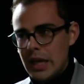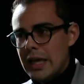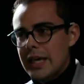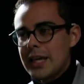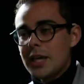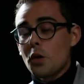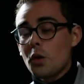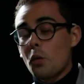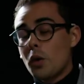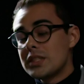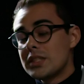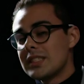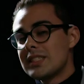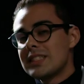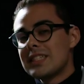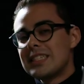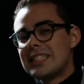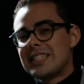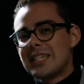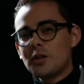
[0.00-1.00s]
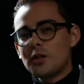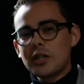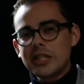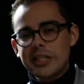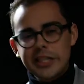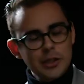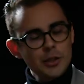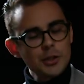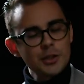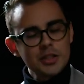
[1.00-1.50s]
It wasn't until
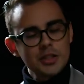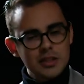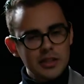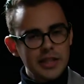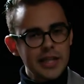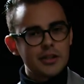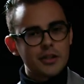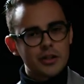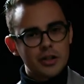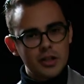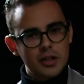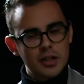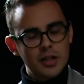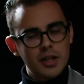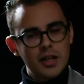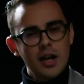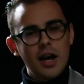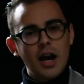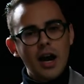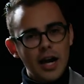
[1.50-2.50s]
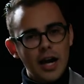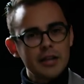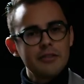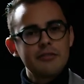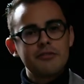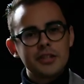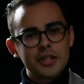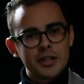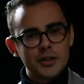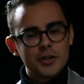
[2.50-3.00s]
years later I
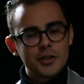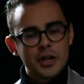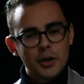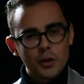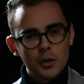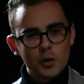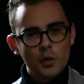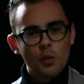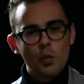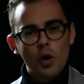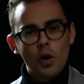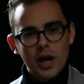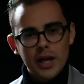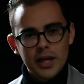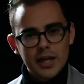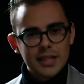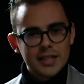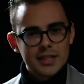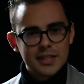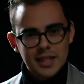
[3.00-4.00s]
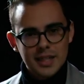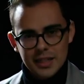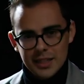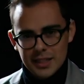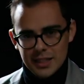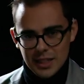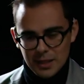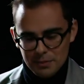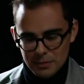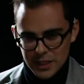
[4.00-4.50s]
figured out why I said
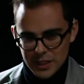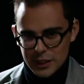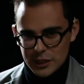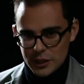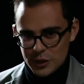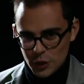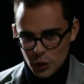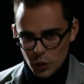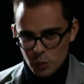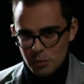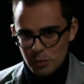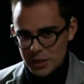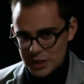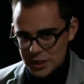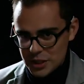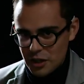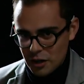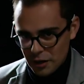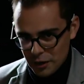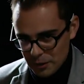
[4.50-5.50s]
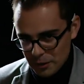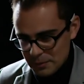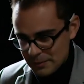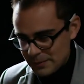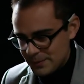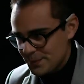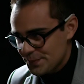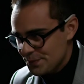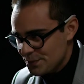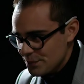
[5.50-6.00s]
something so bizarre.
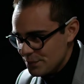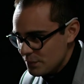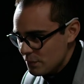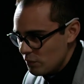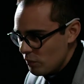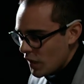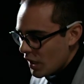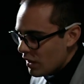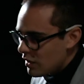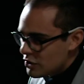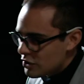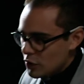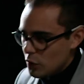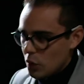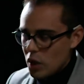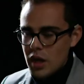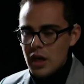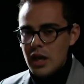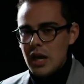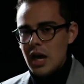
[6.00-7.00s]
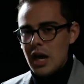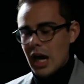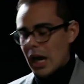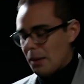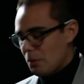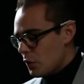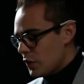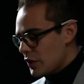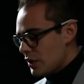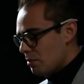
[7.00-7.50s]
So, I'm
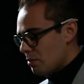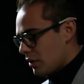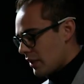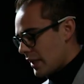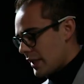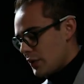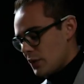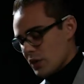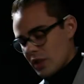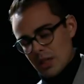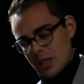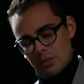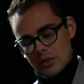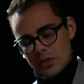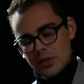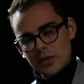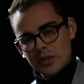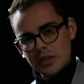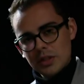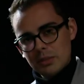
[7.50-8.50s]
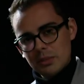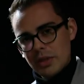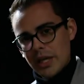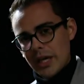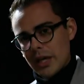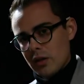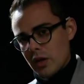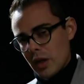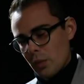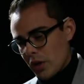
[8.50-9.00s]
going to play you a couple notes on the
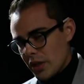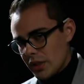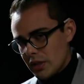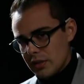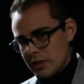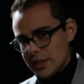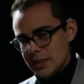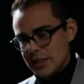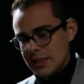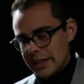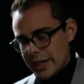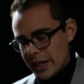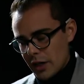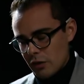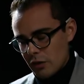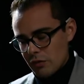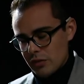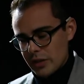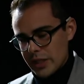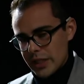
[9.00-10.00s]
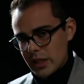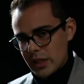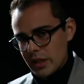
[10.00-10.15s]
piano. I want you to listen carefully,